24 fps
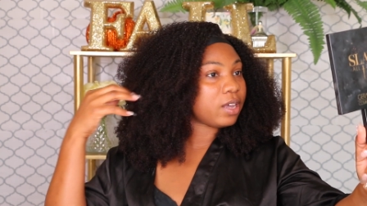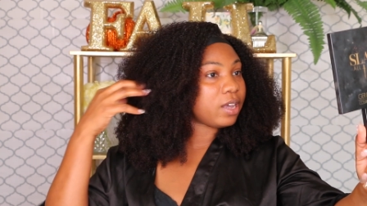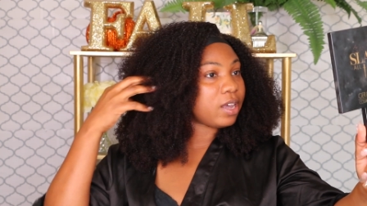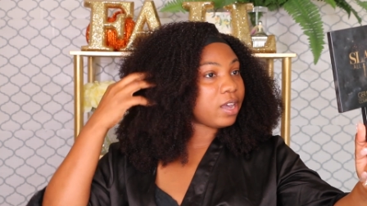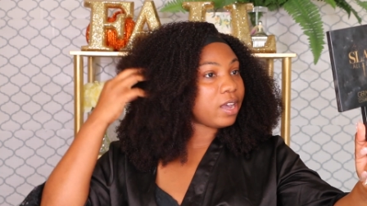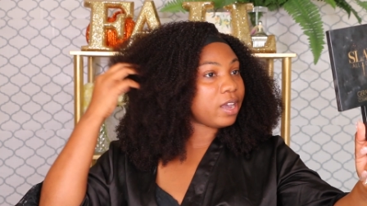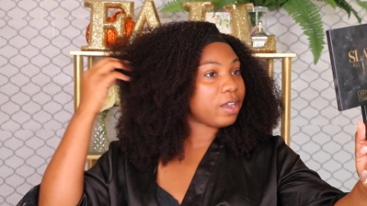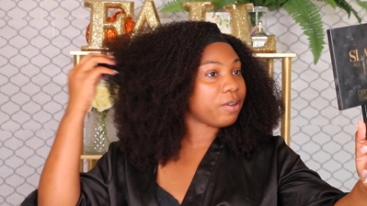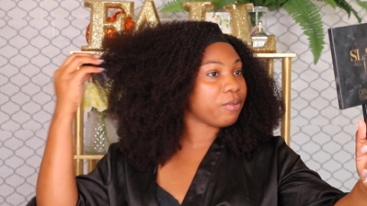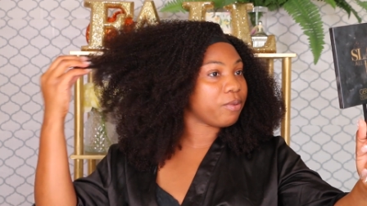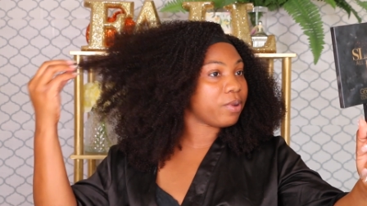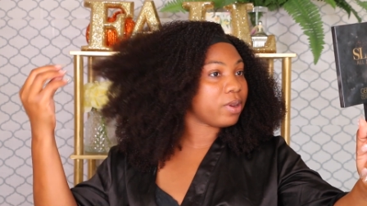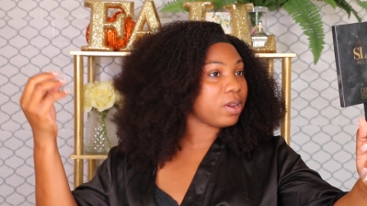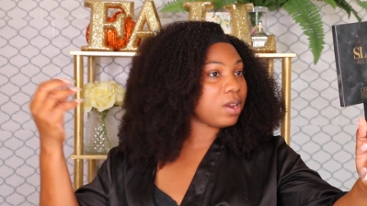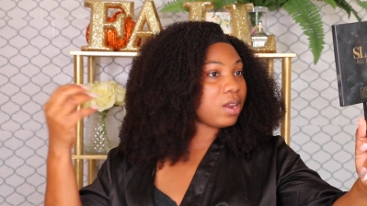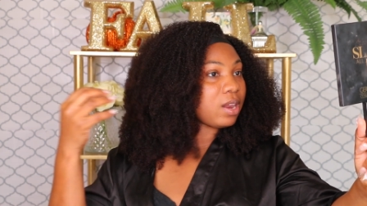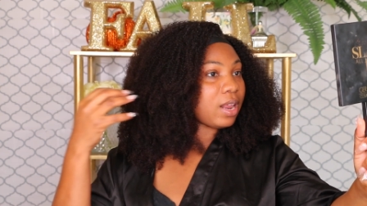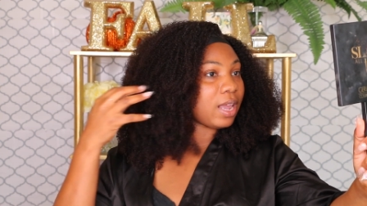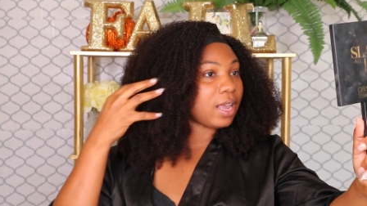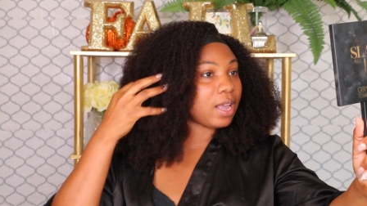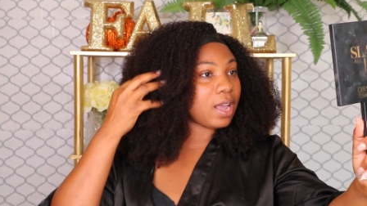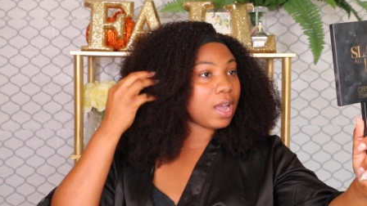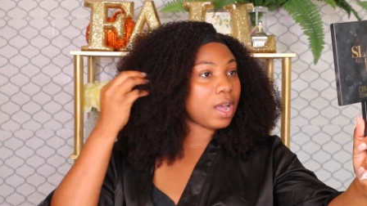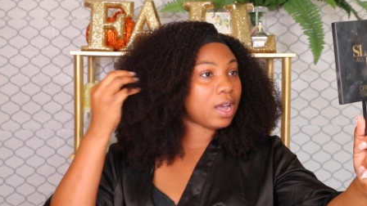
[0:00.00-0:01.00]
I really
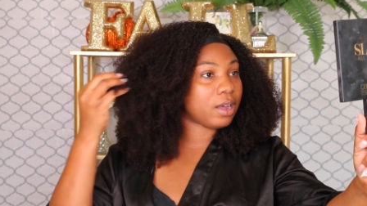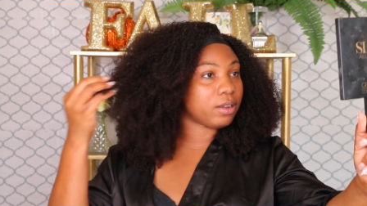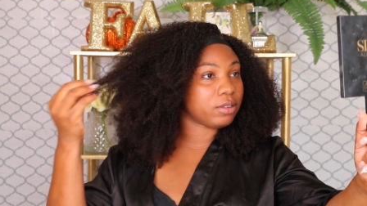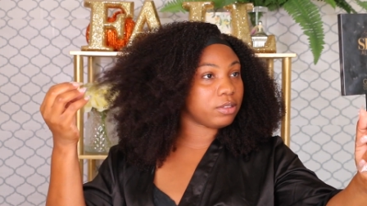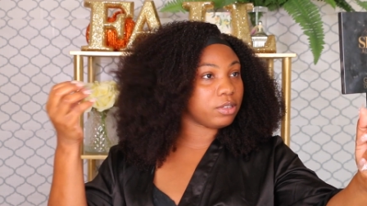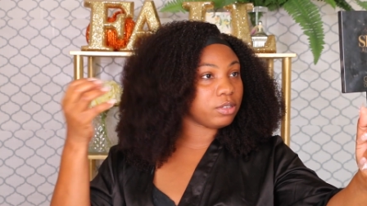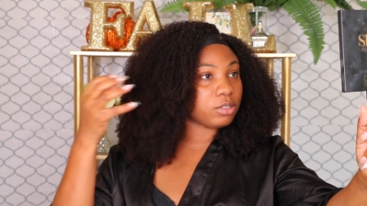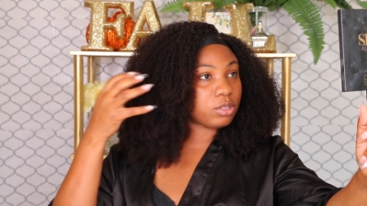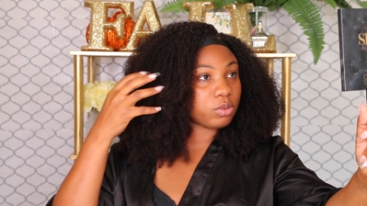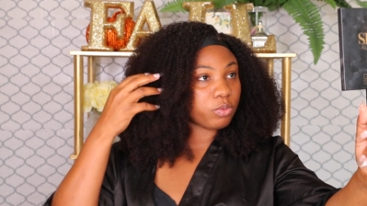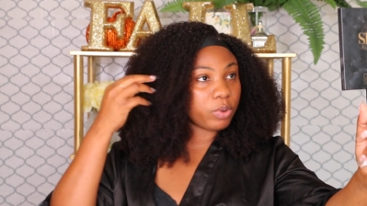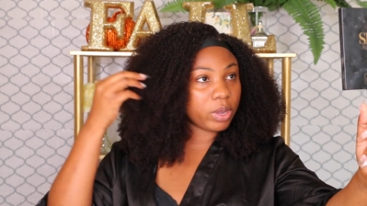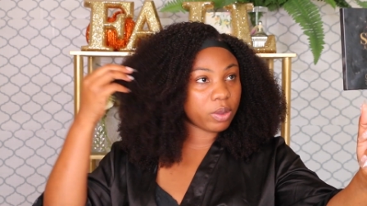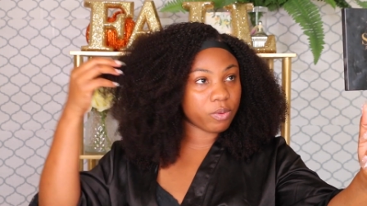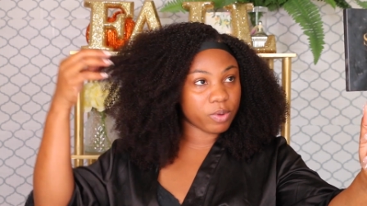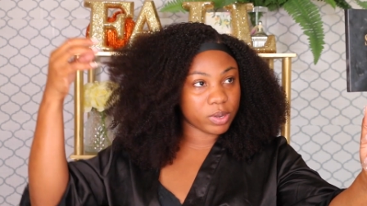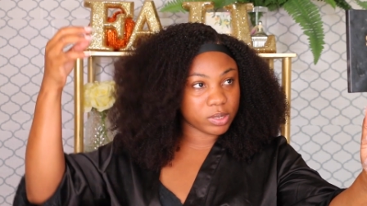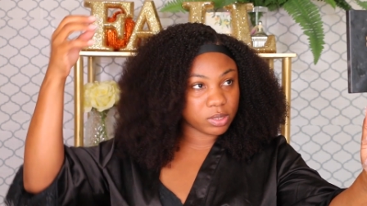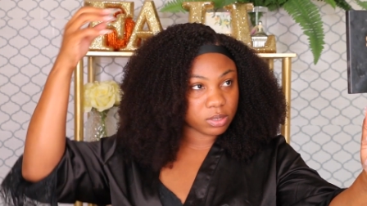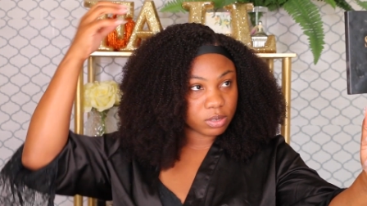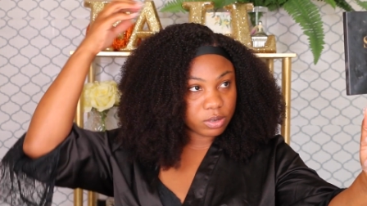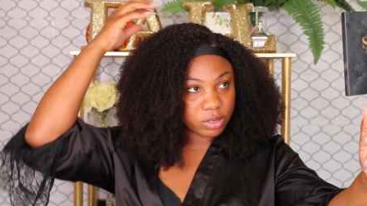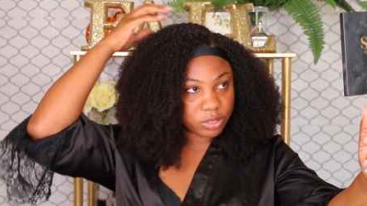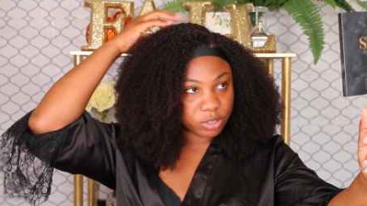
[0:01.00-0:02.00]
like how this wig
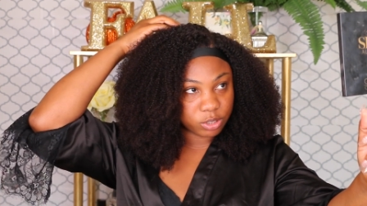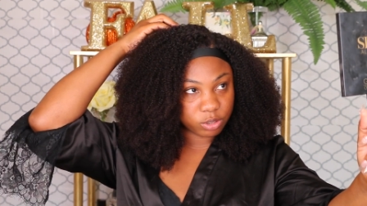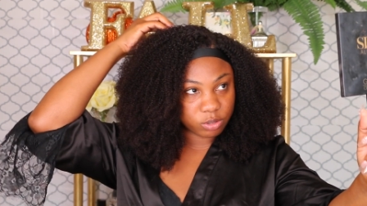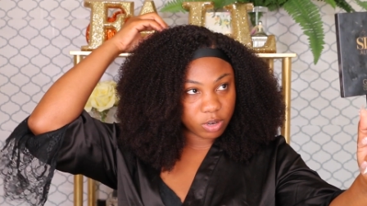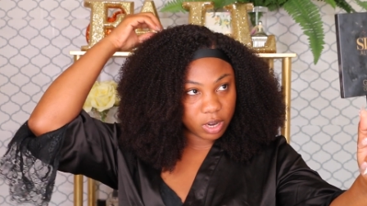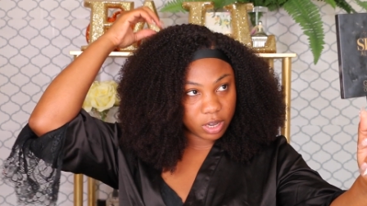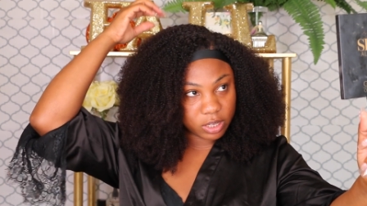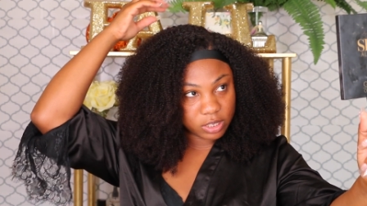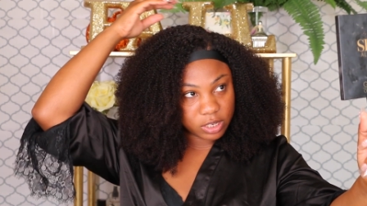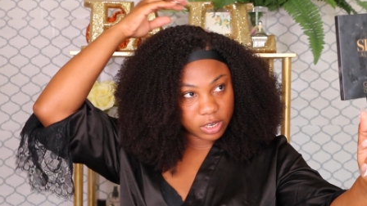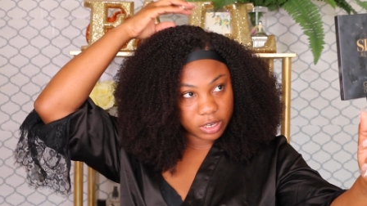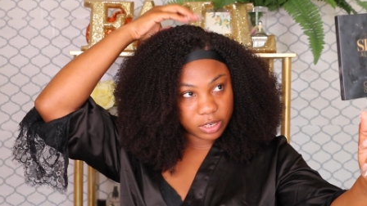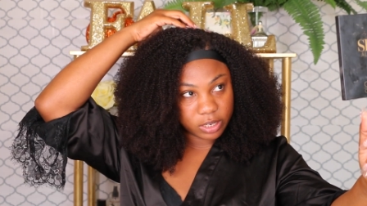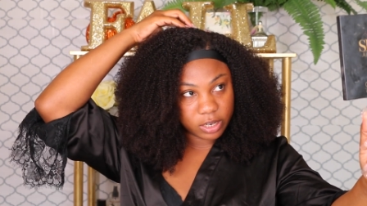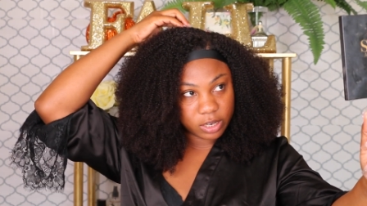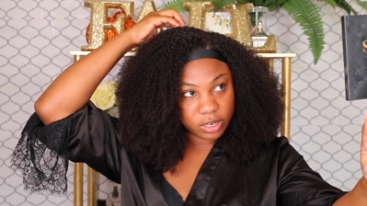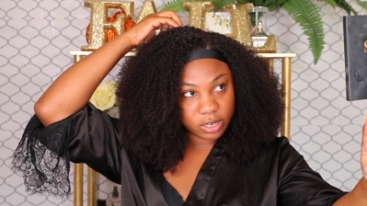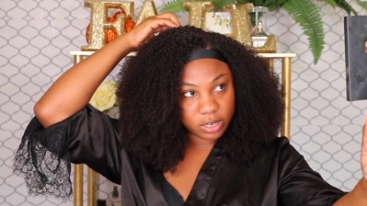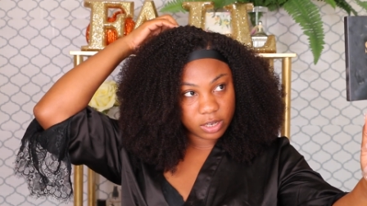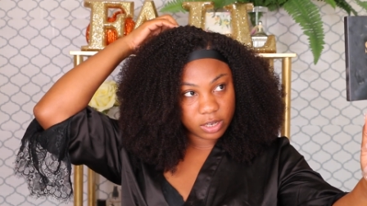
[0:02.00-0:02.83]
was constructed.